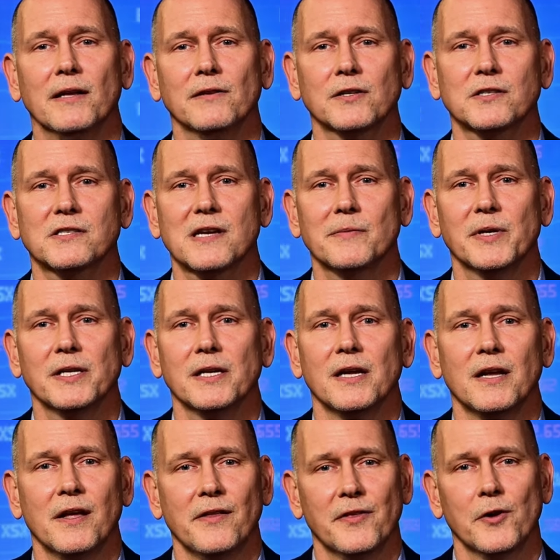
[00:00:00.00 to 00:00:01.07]
Outlook Summit
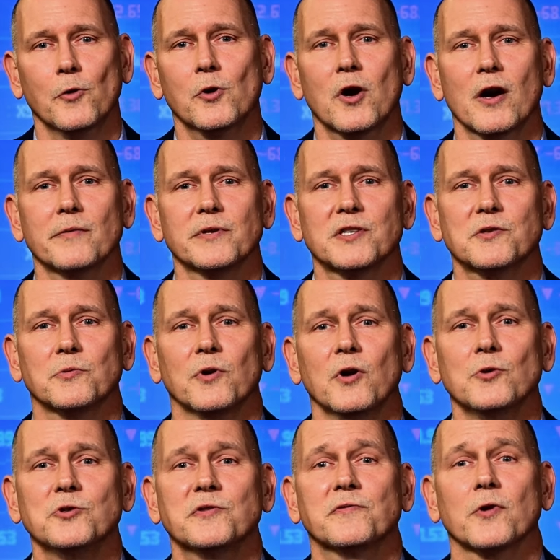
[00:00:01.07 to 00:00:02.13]
that Oak Harvest will
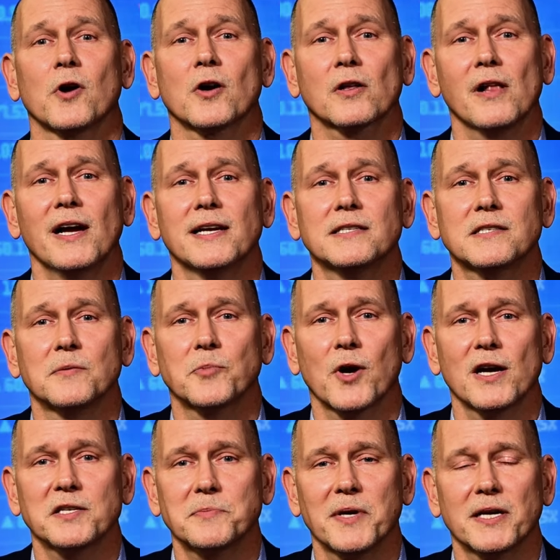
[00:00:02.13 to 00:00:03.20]
host for our clients and
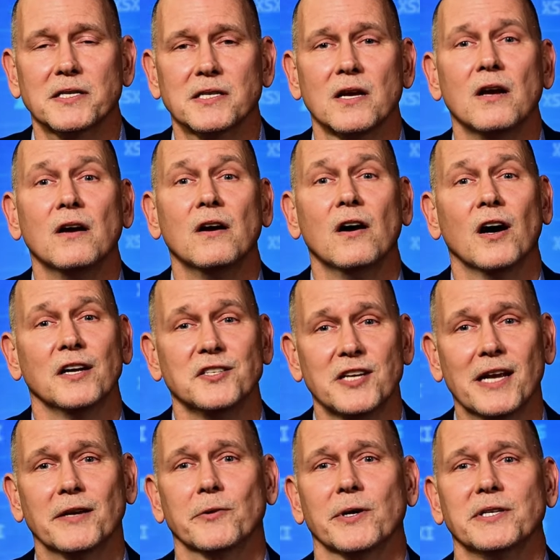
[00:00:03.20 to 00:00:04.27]
prospects on
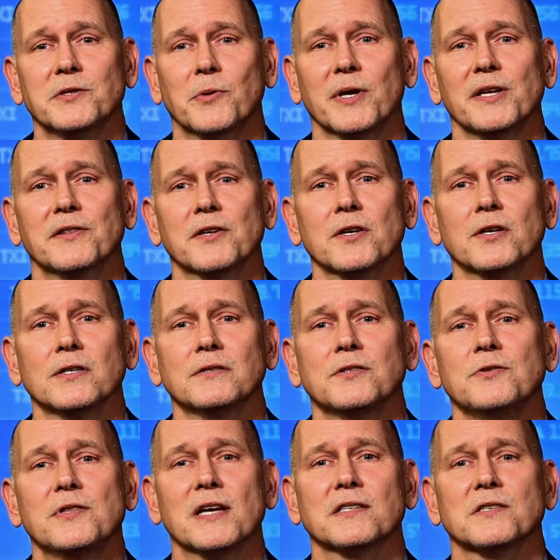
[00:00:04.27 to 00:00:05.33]
January 23rd,
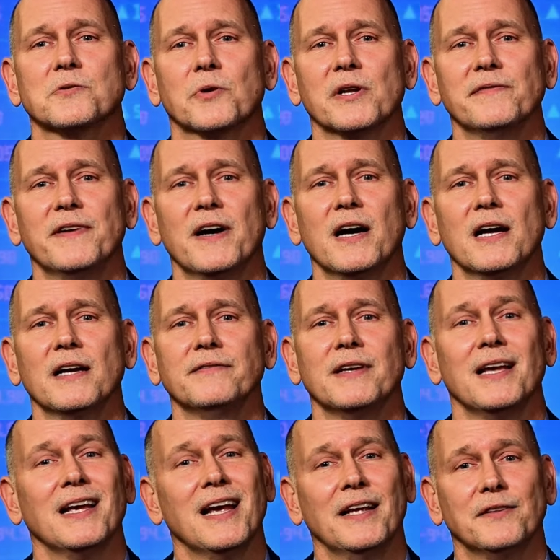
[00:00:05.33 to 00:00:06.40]
2025,
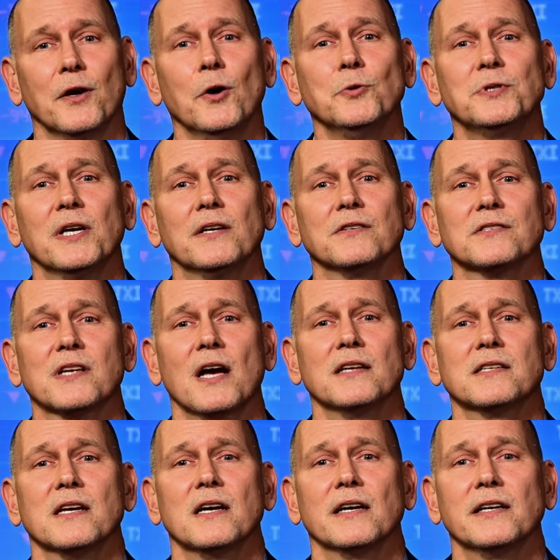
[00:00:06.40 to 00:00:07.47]
at the Hotel
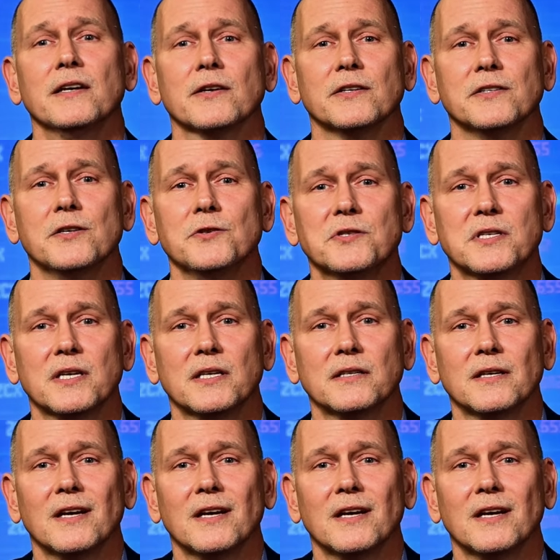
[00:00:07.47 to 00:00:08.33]
Zaza here in Houston,